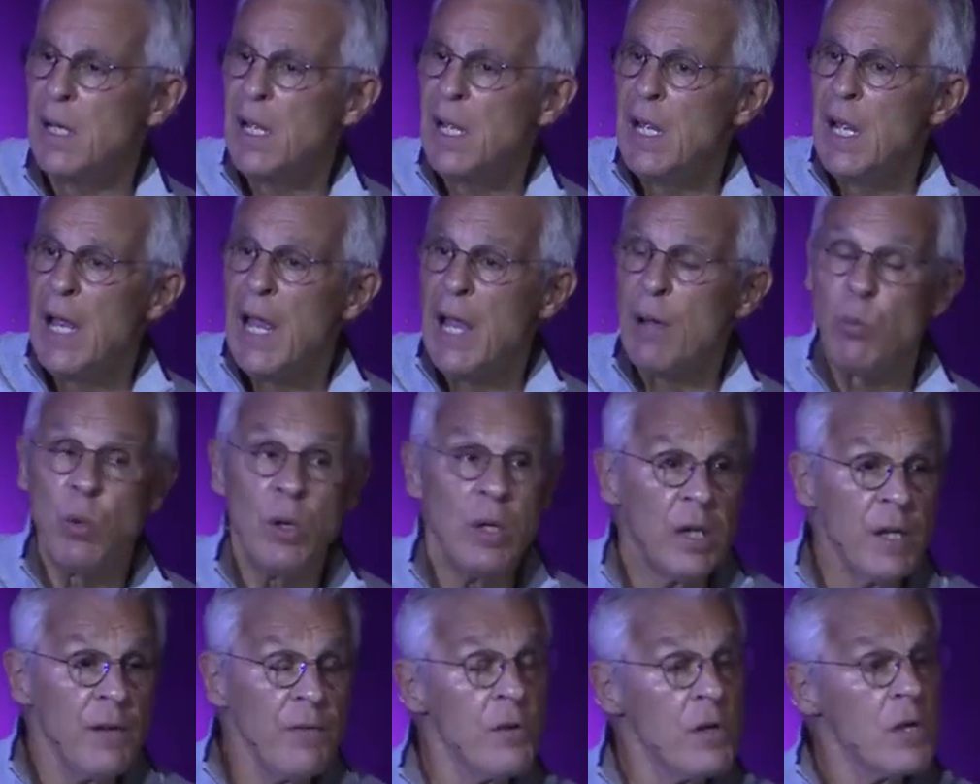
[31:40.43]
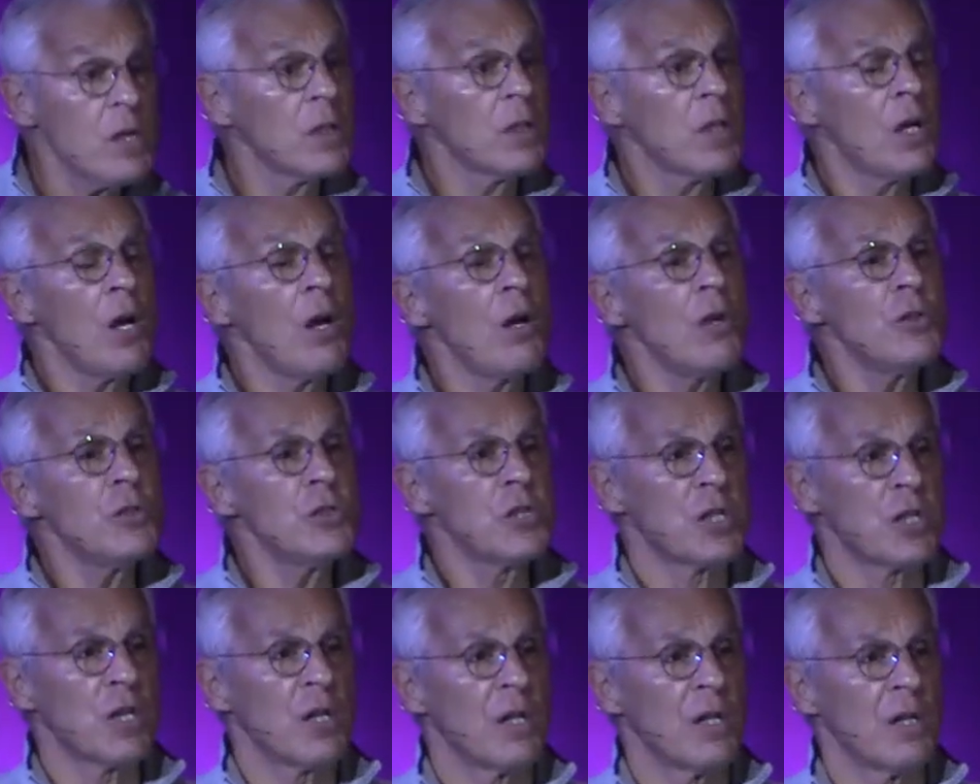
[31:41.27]
And we live in a
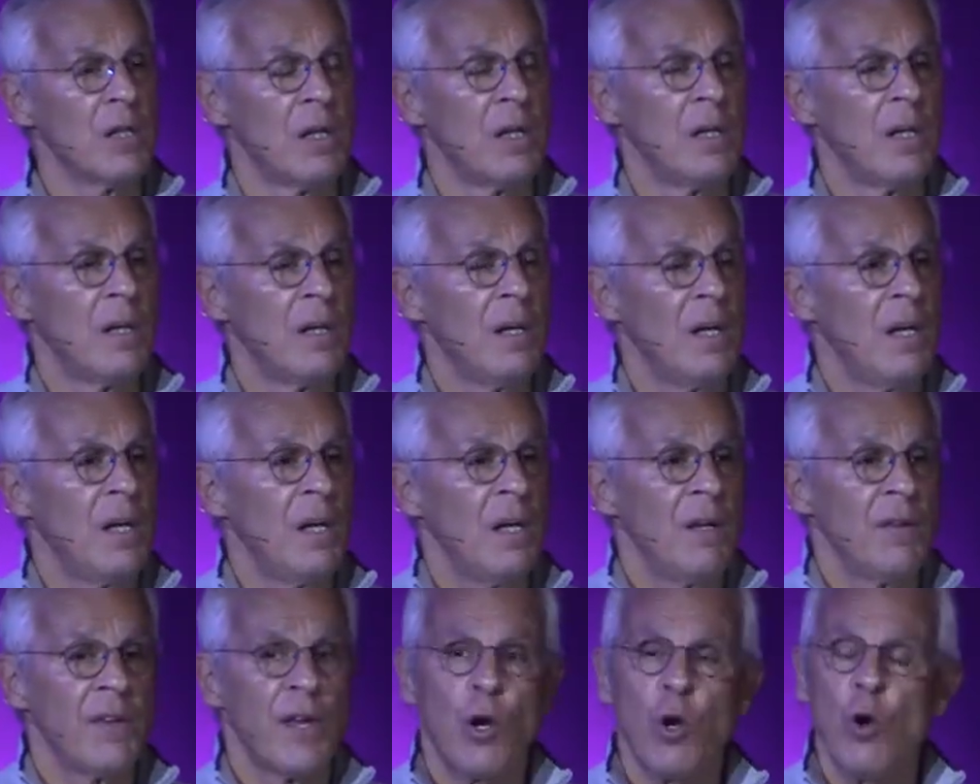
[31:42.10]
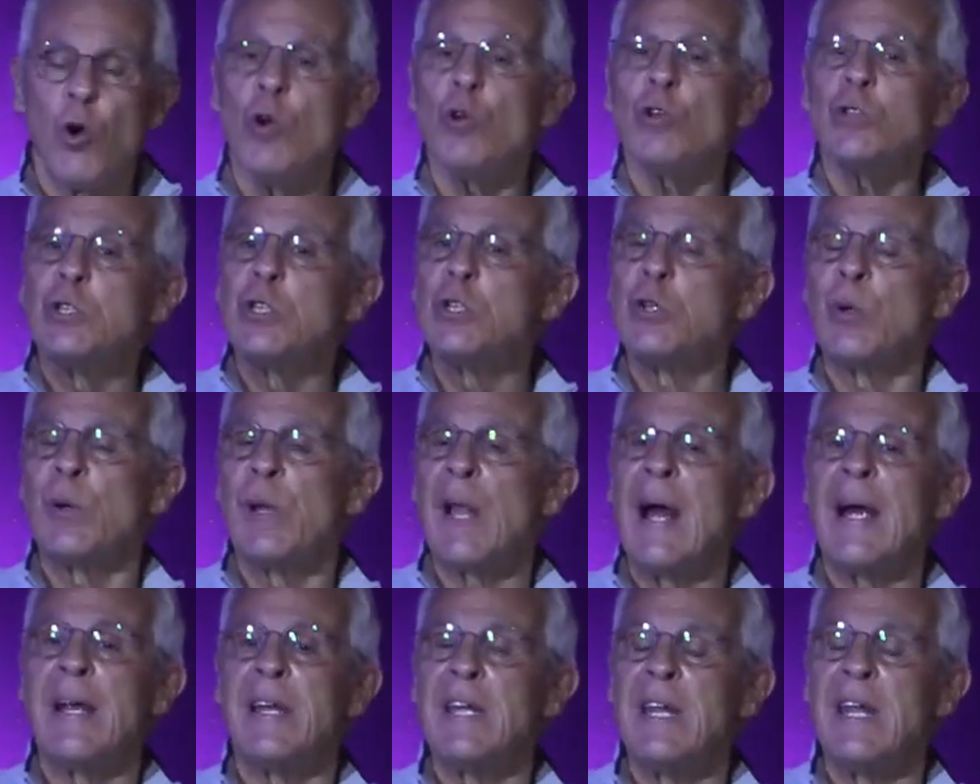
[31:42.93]
culture that holds to an
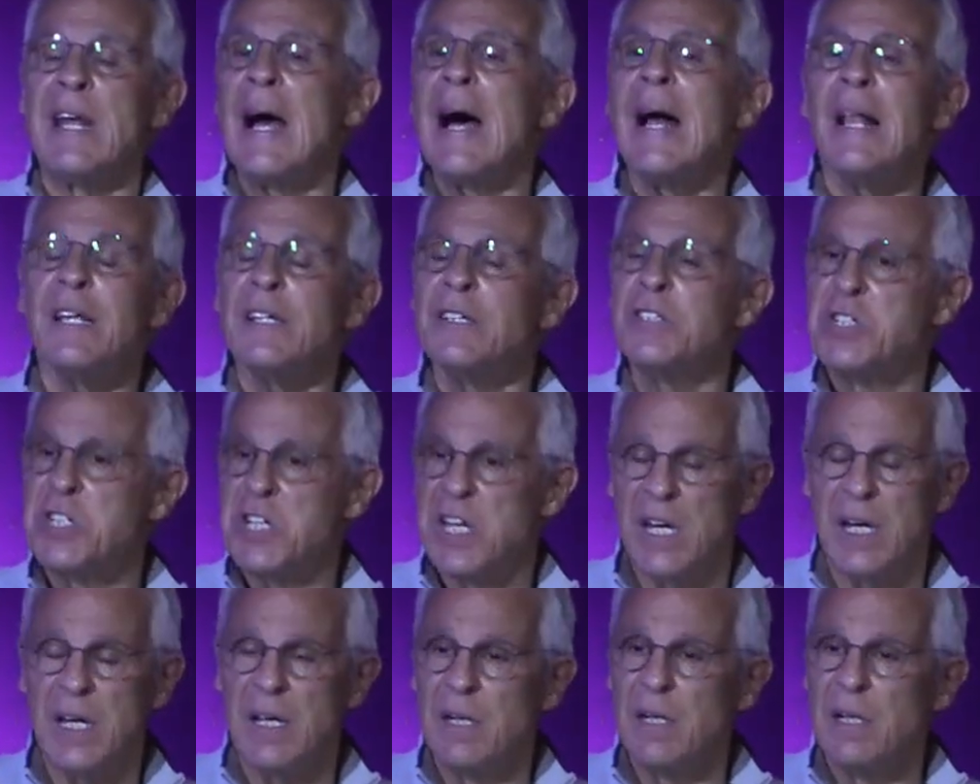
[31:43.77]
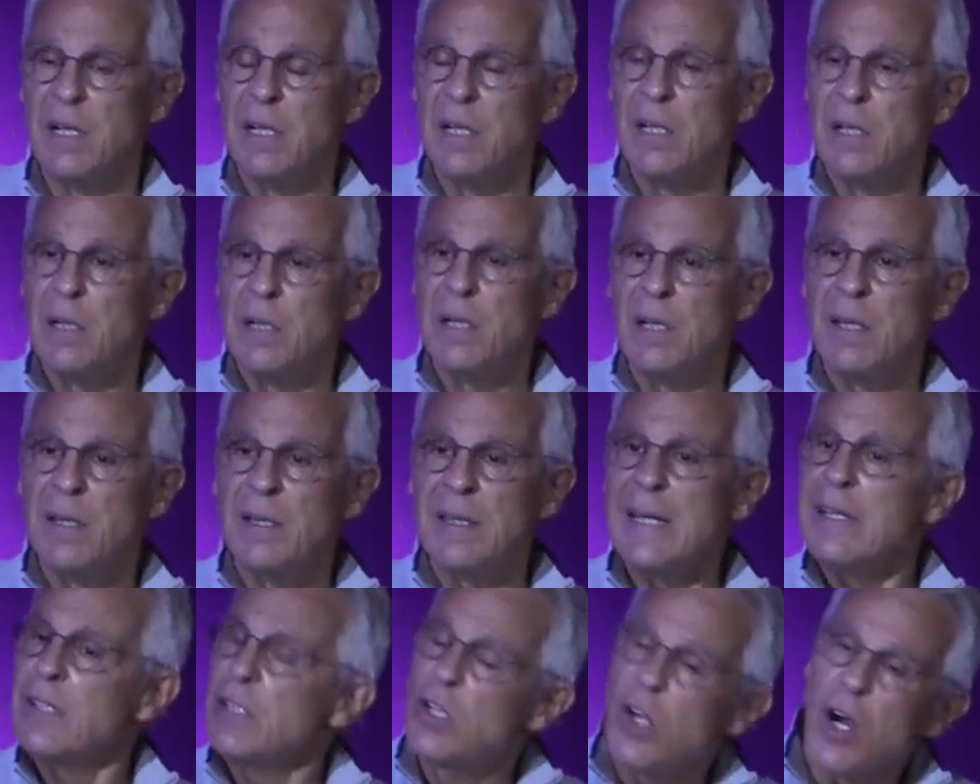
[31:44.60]
ideology
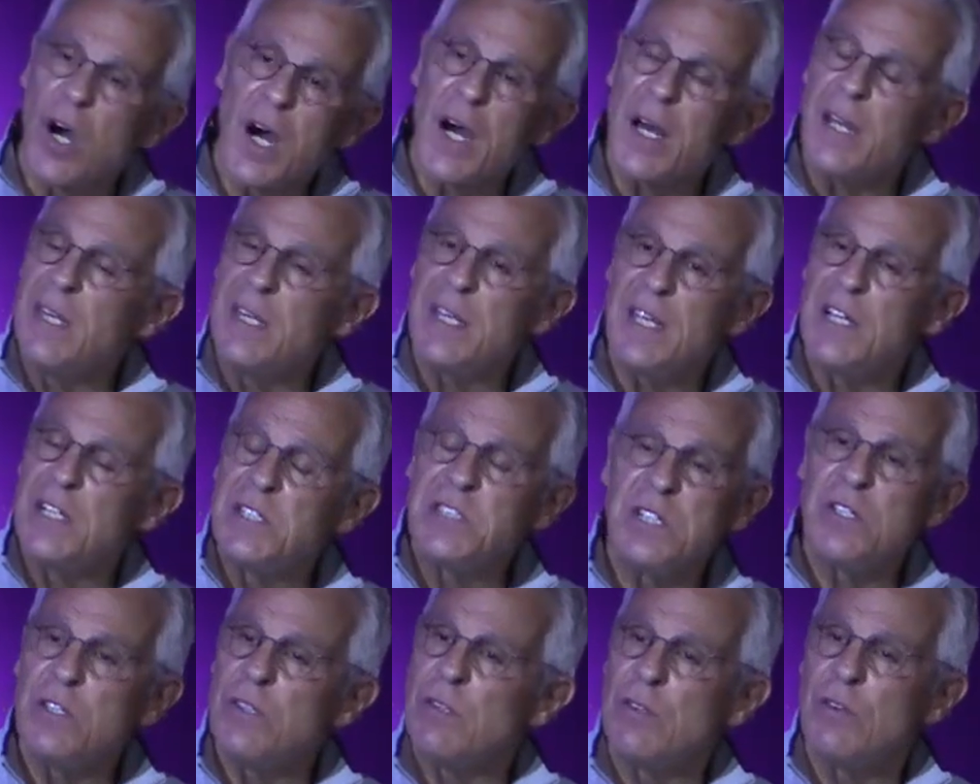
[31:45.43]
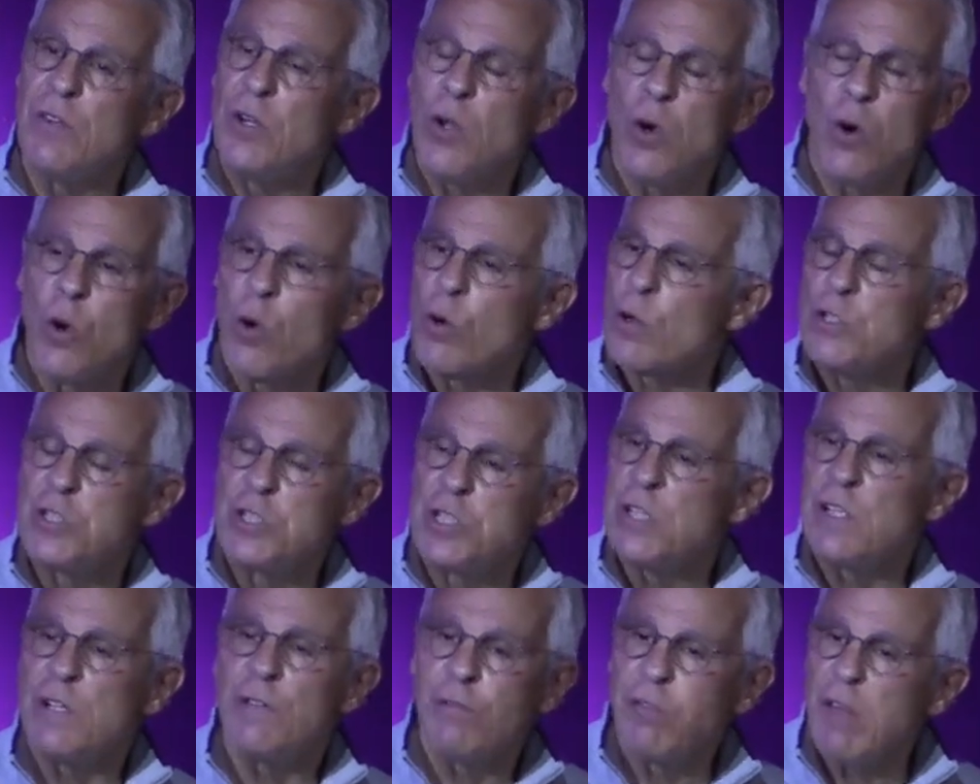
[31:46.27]
that God isn't the
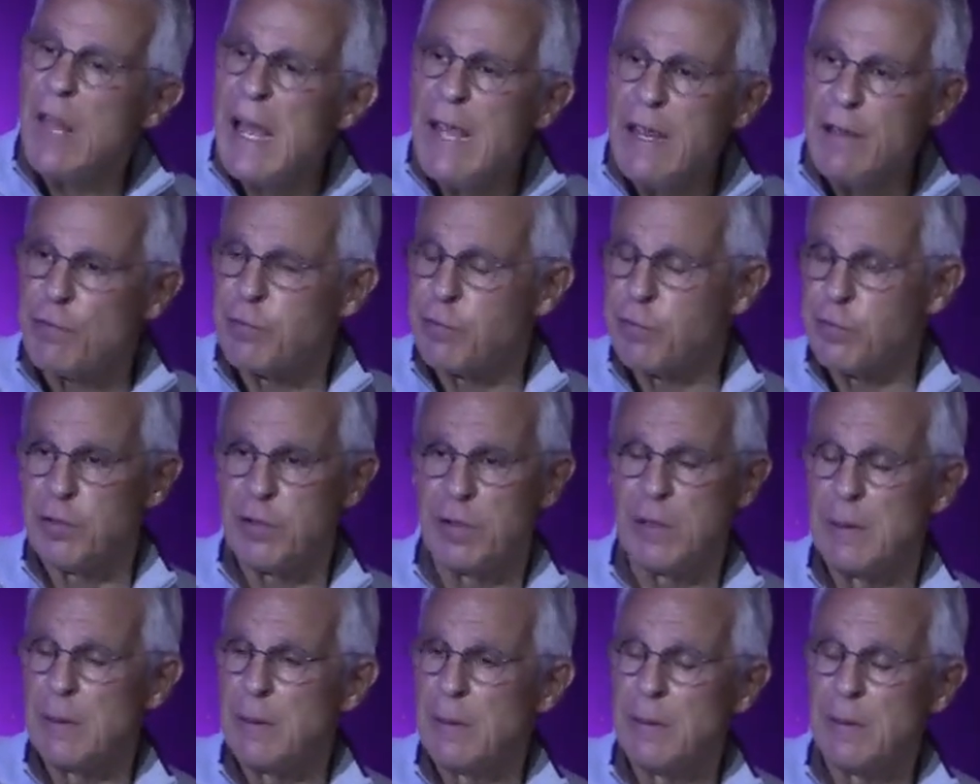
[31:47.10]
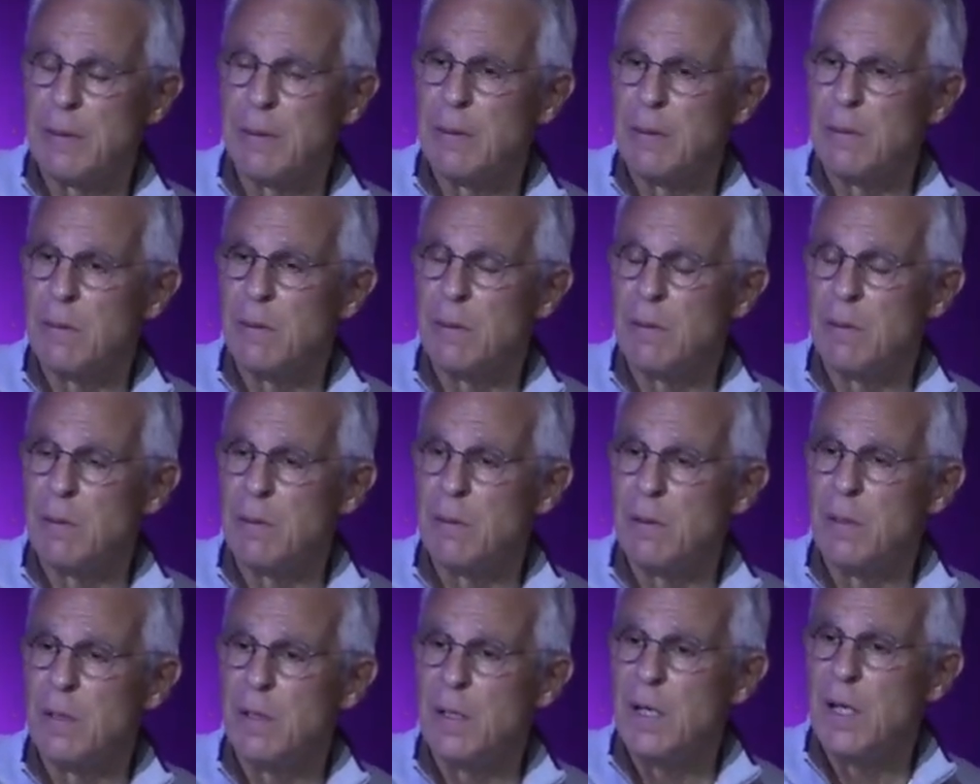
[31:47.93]
origin of life,
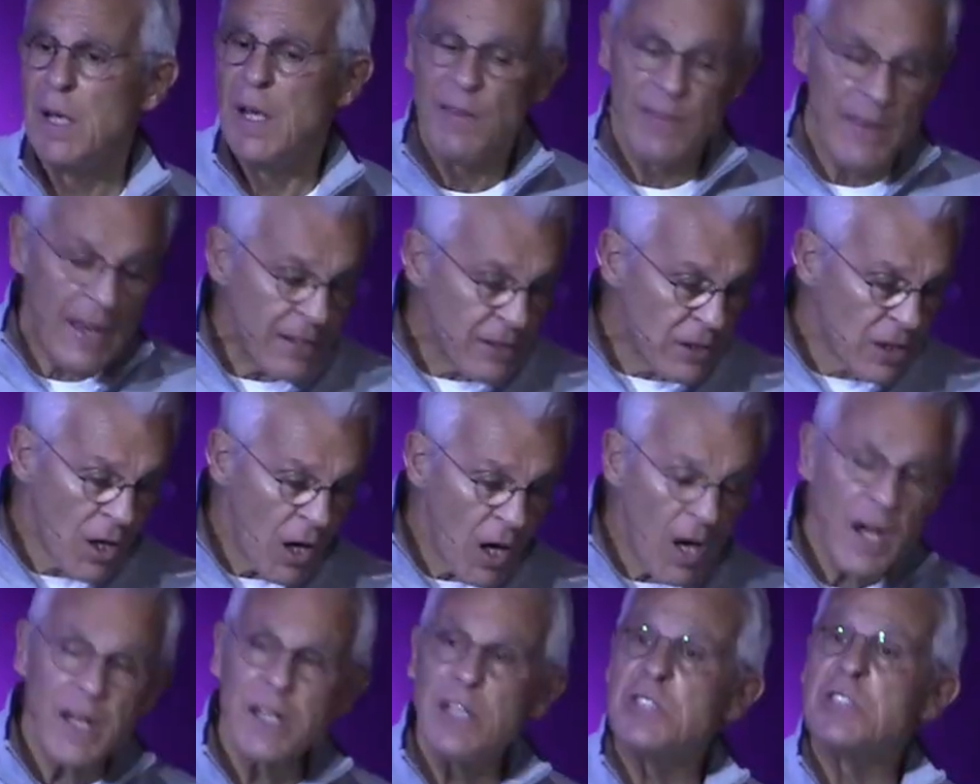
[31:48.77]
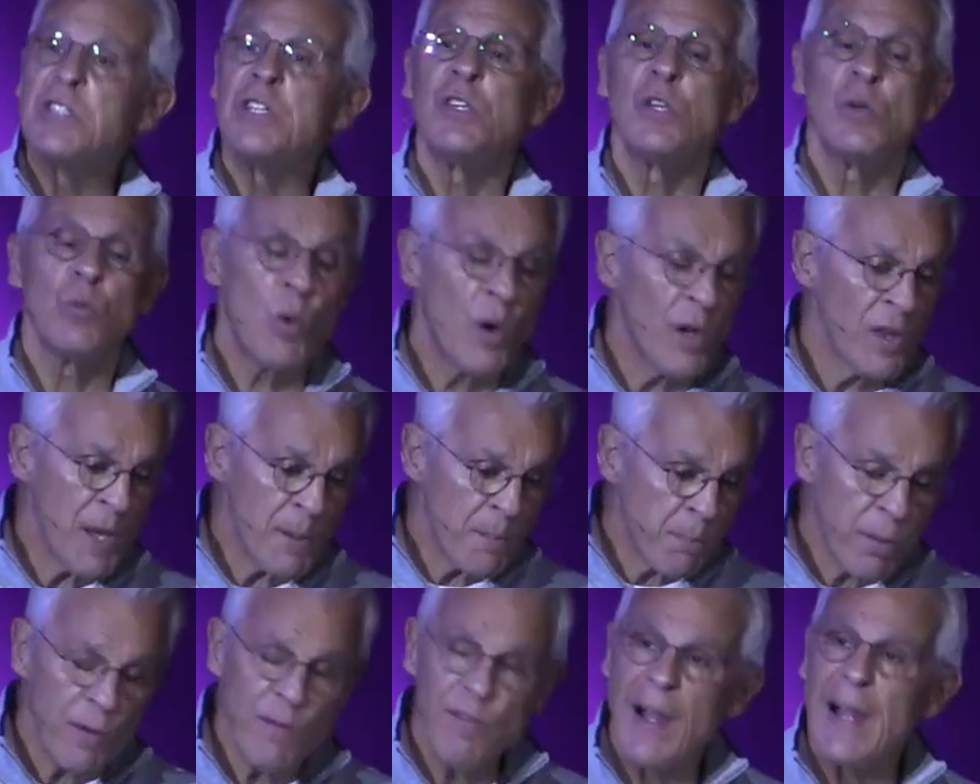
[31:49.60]
that God isn't the one that
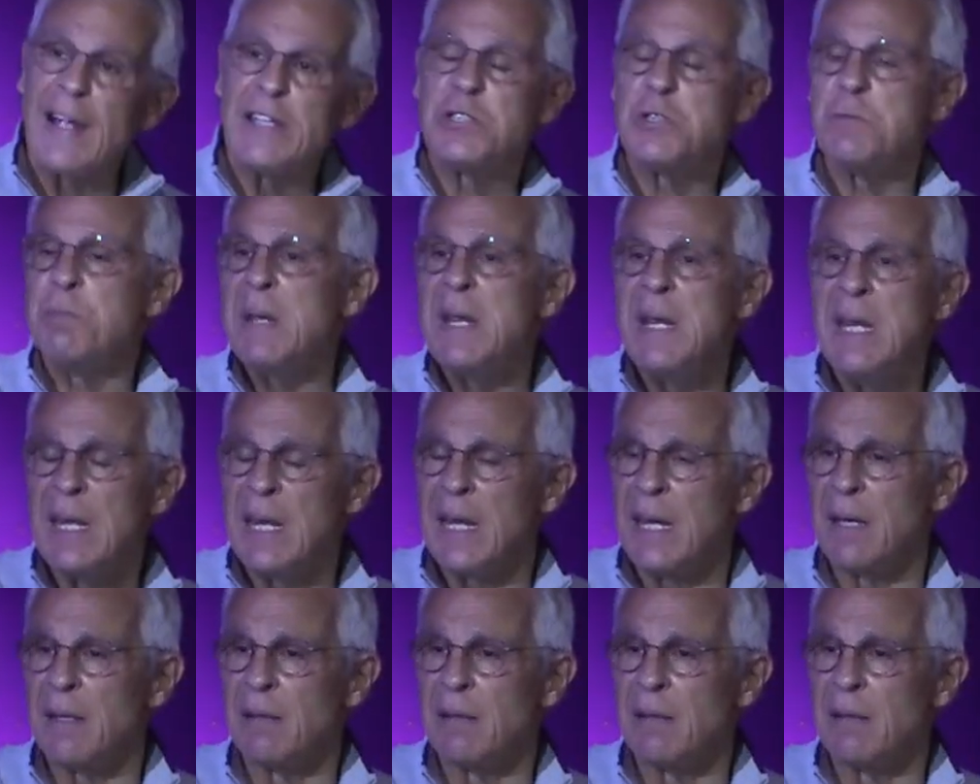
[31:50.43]
provides meaning,